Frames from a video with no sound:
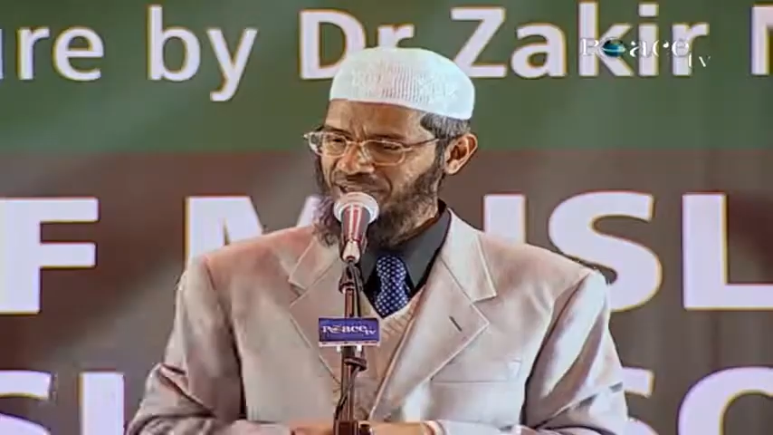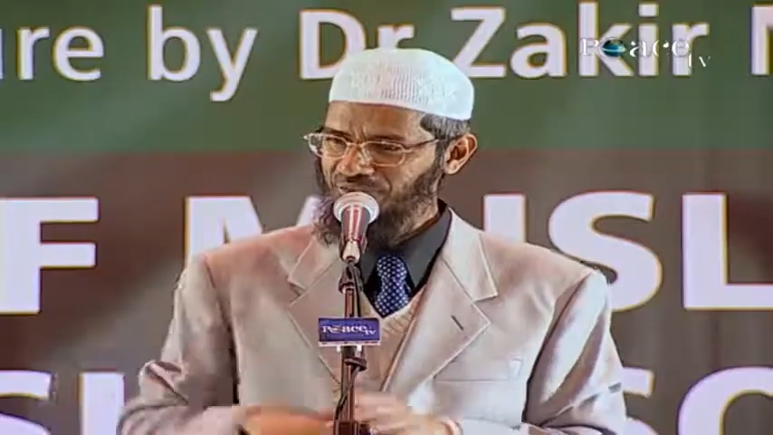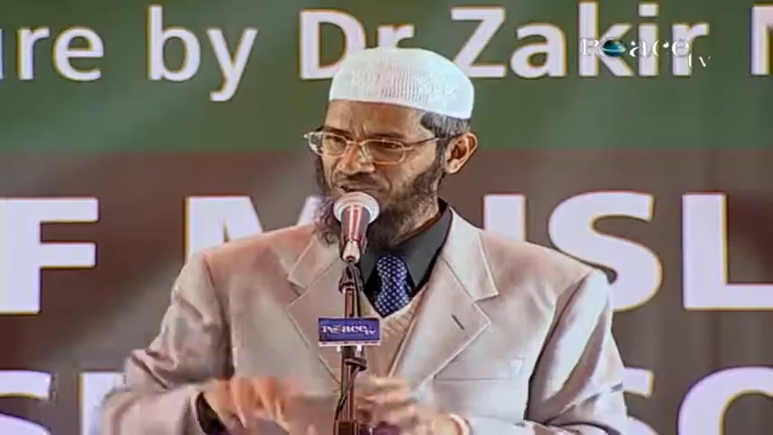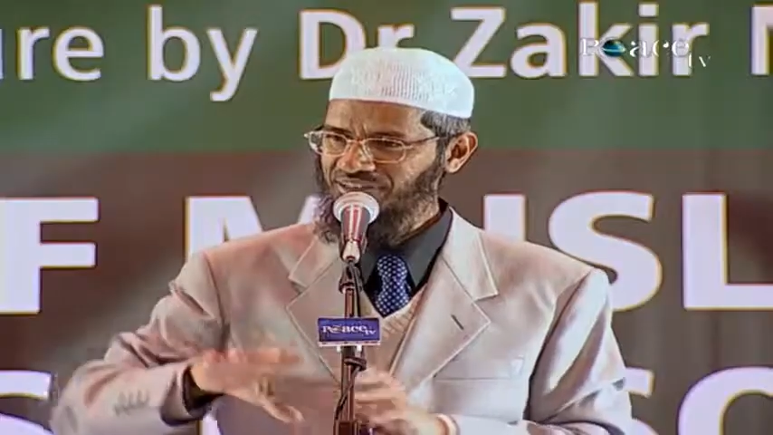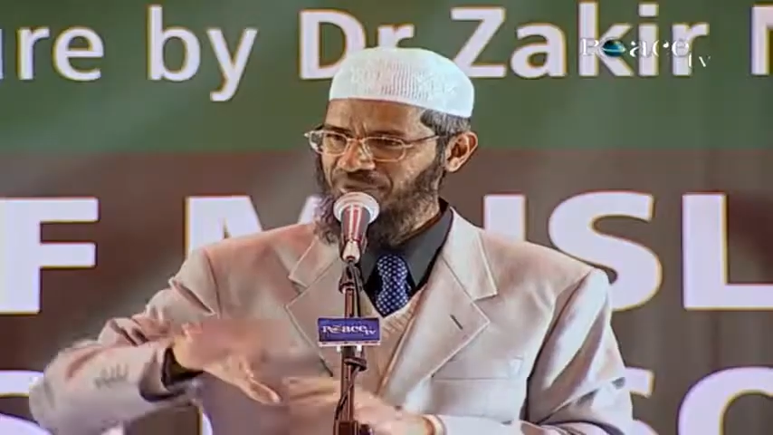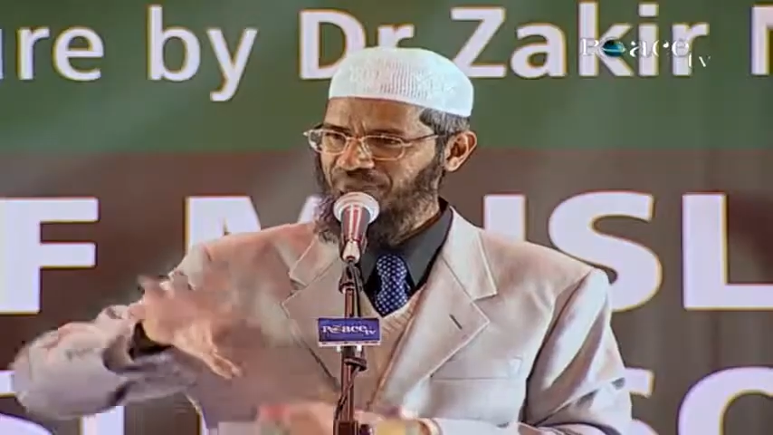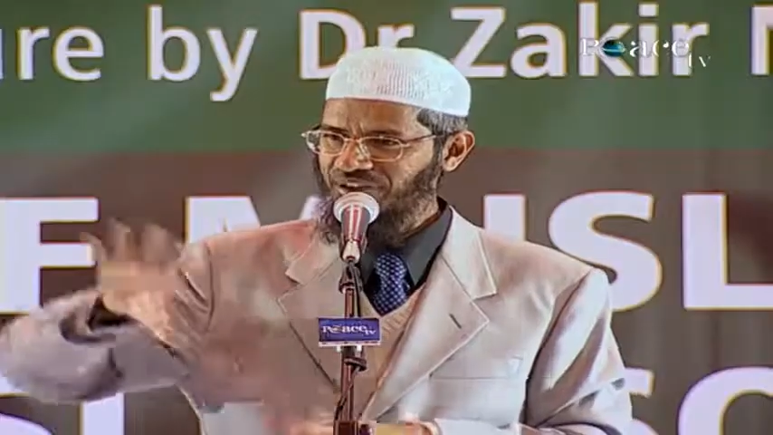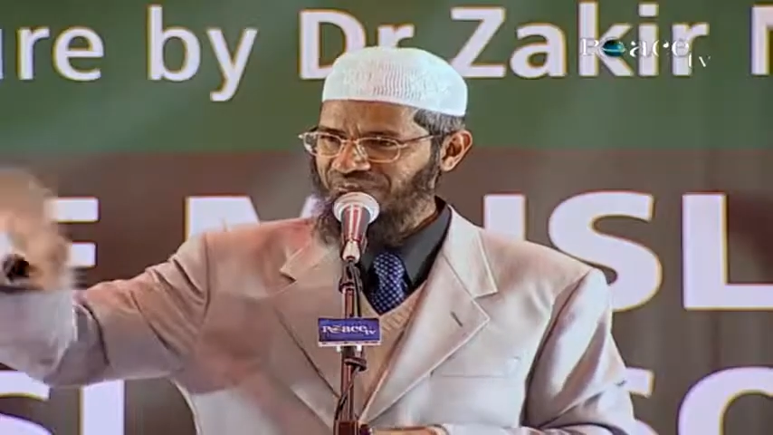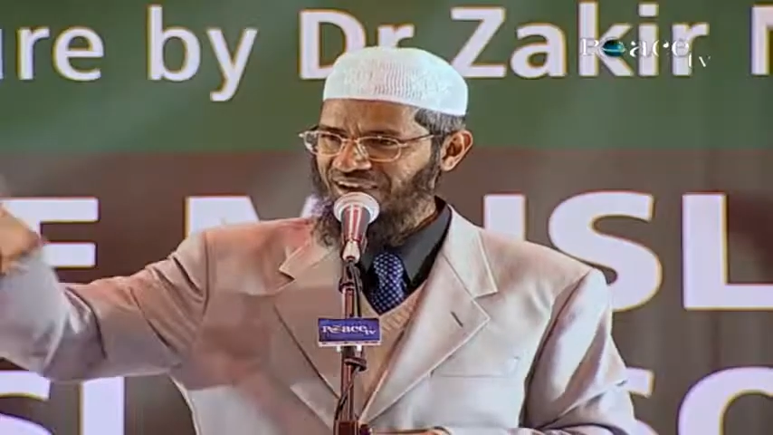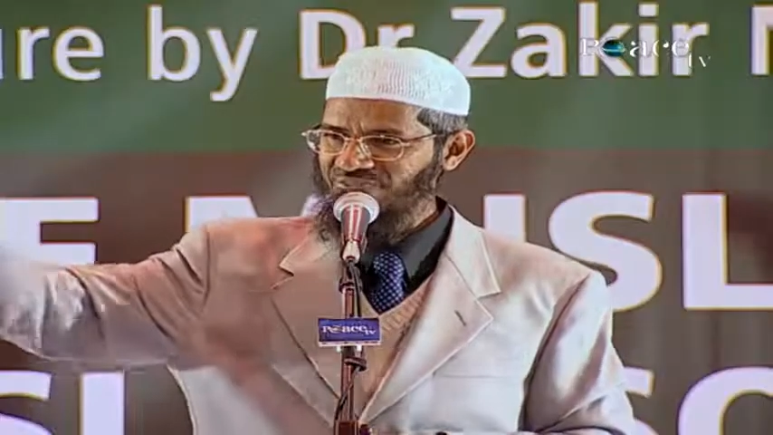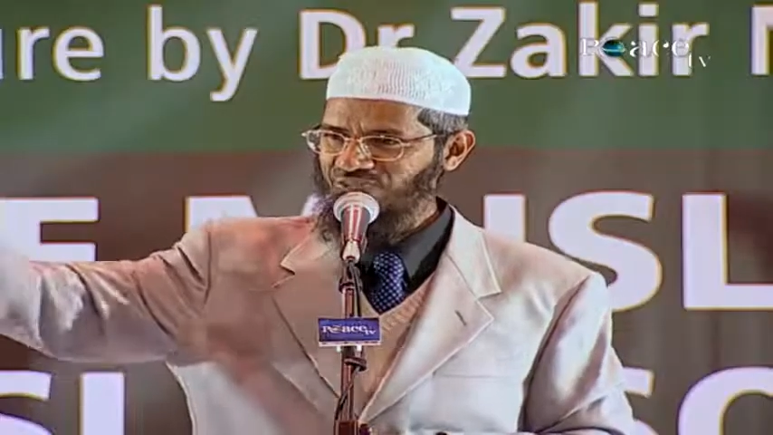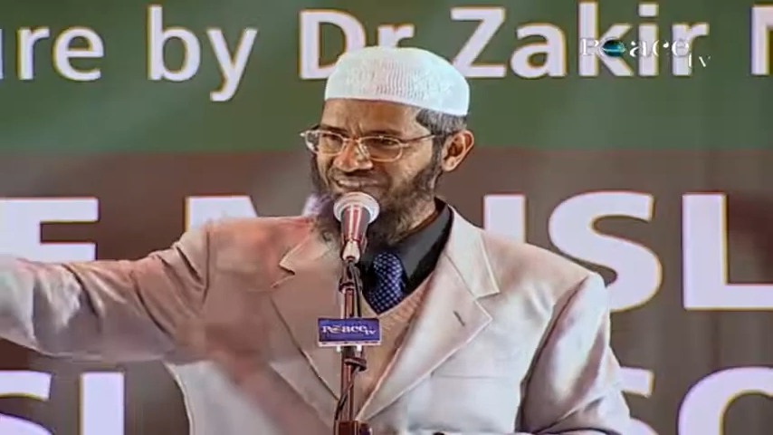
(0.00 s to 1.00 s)
was number
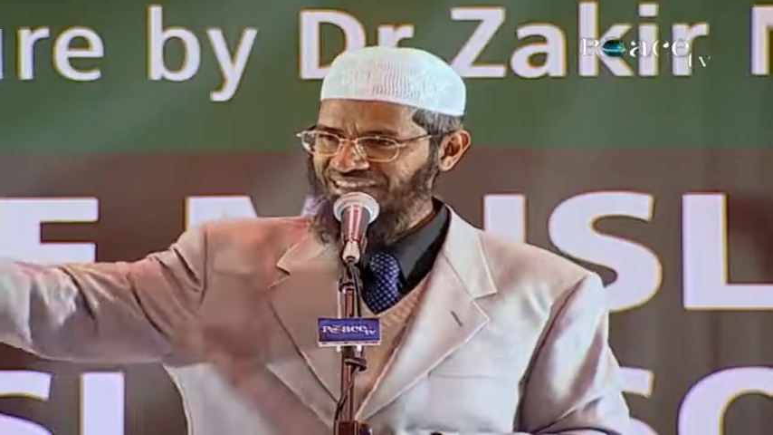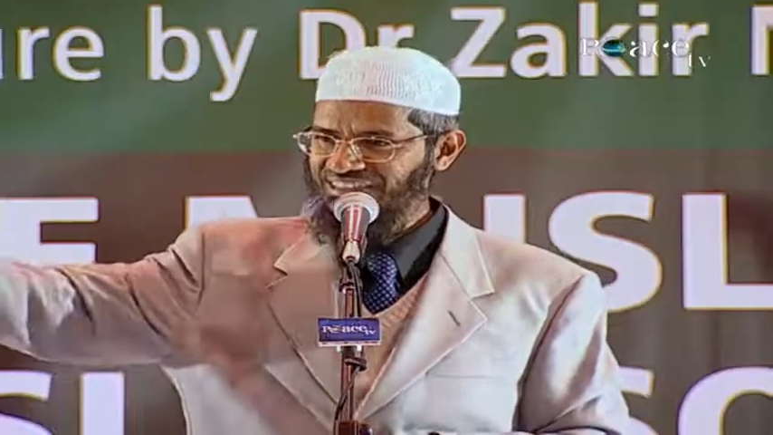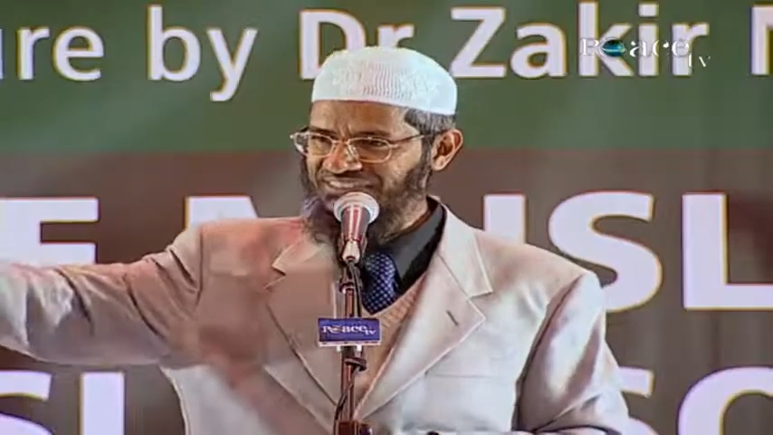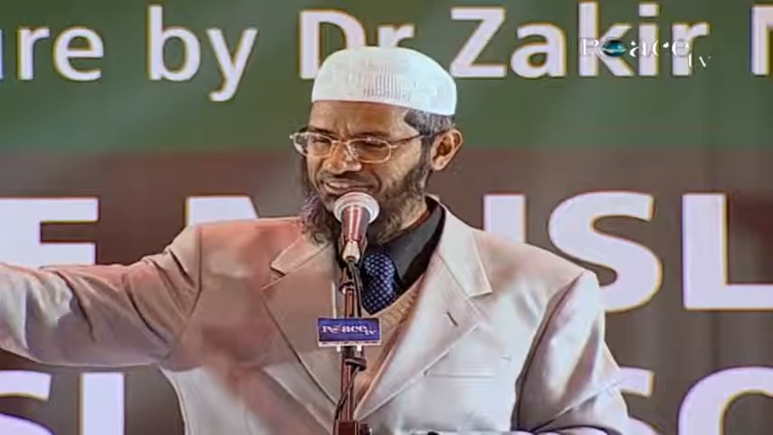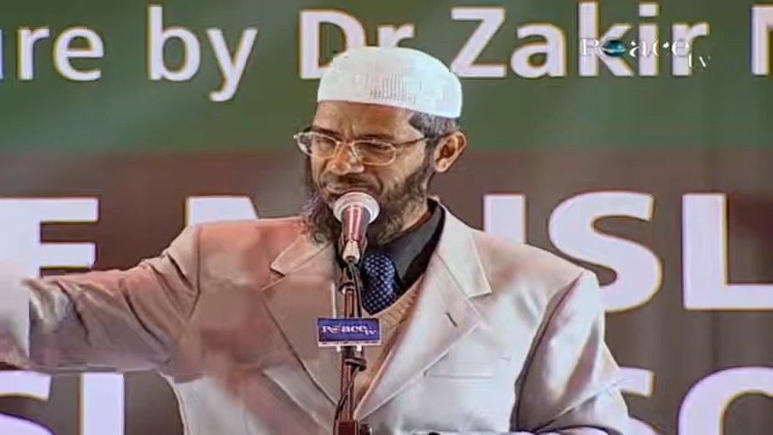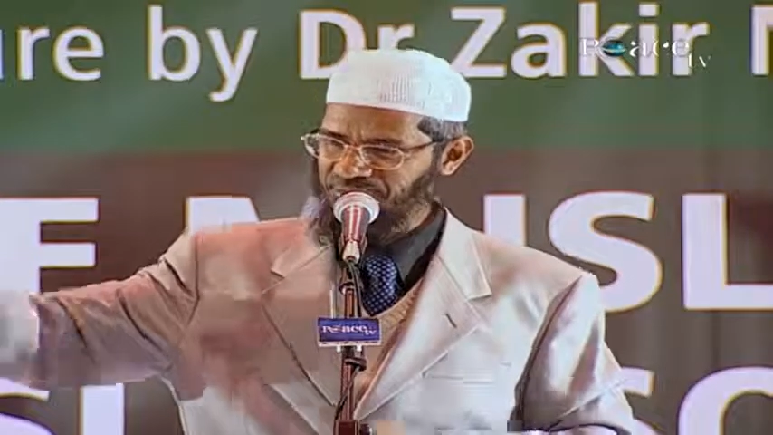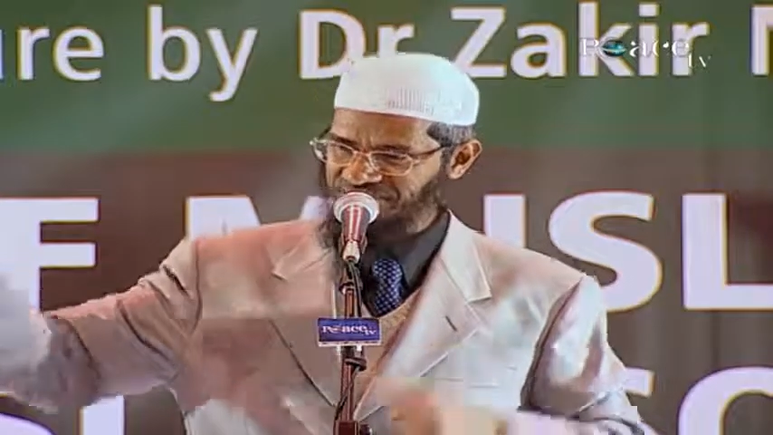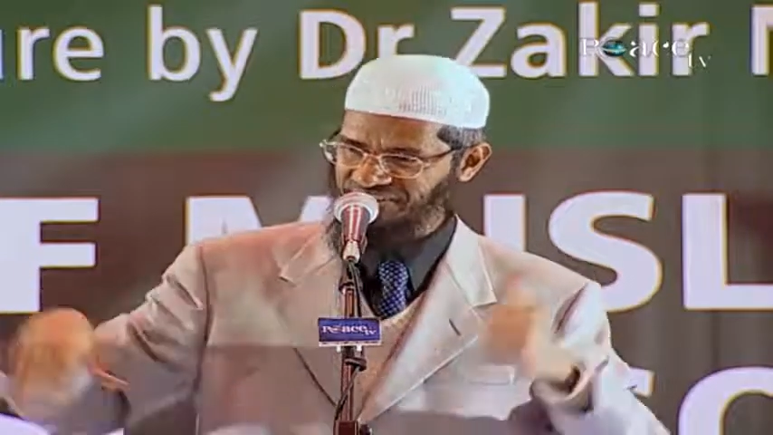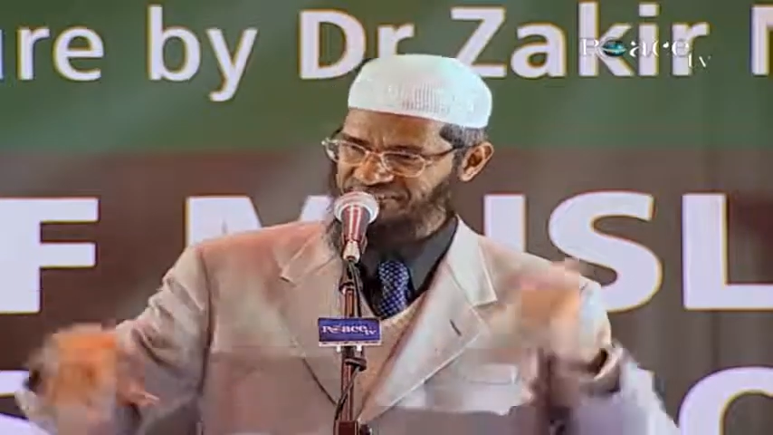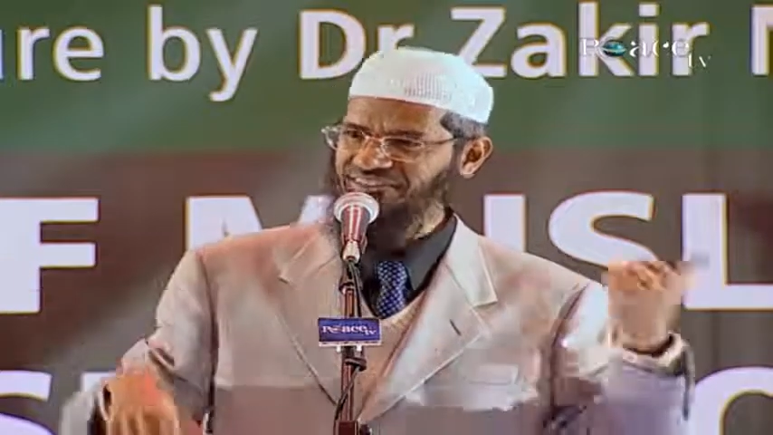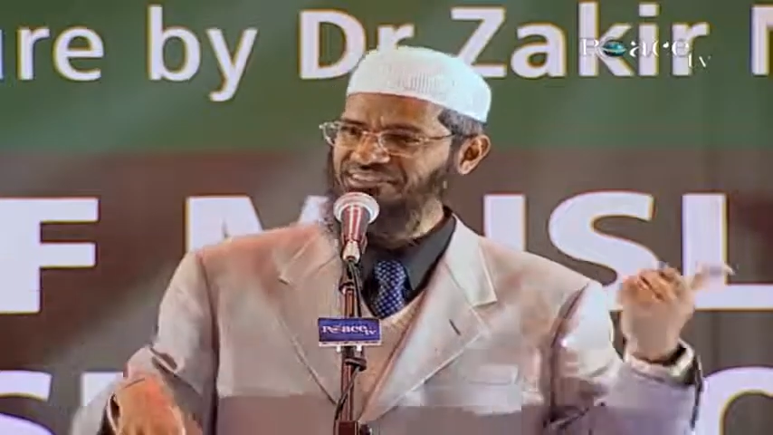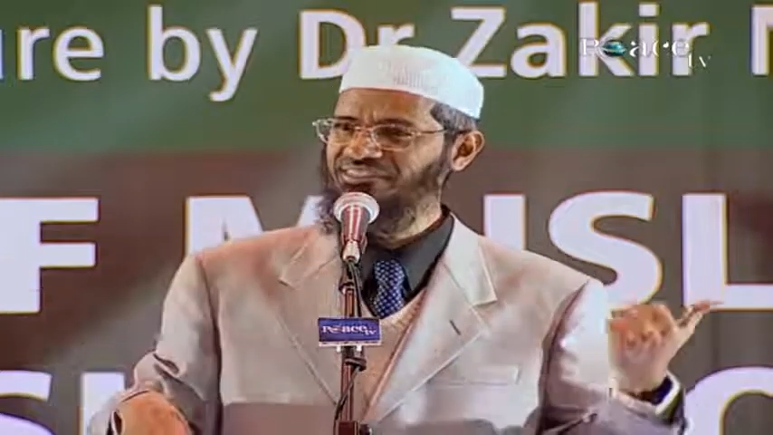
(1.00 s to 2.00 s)
5 on the list
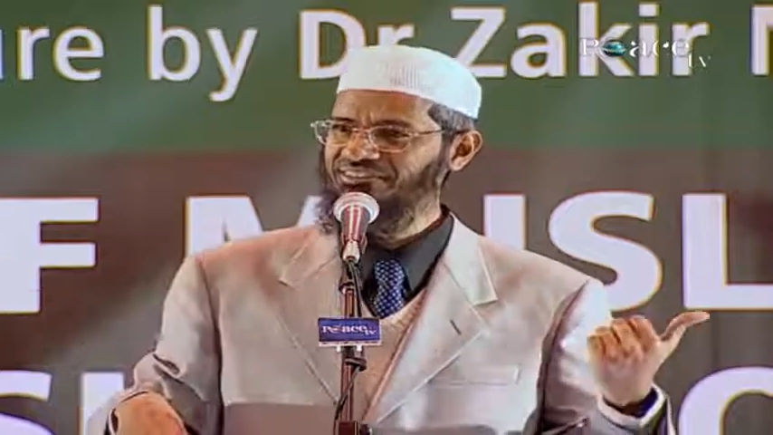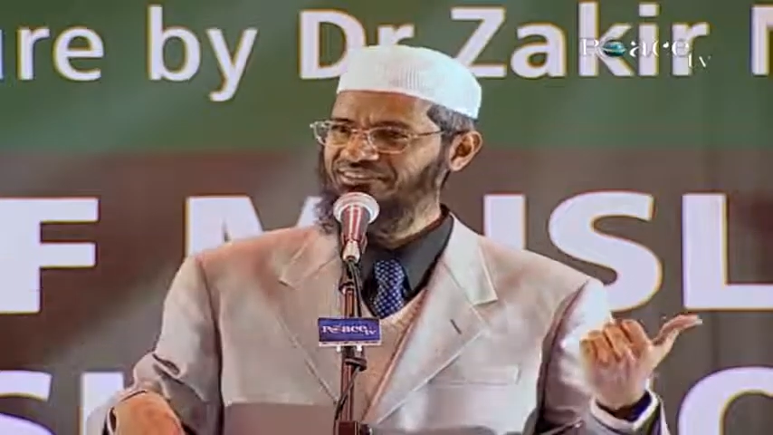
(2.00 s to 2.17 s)
previously.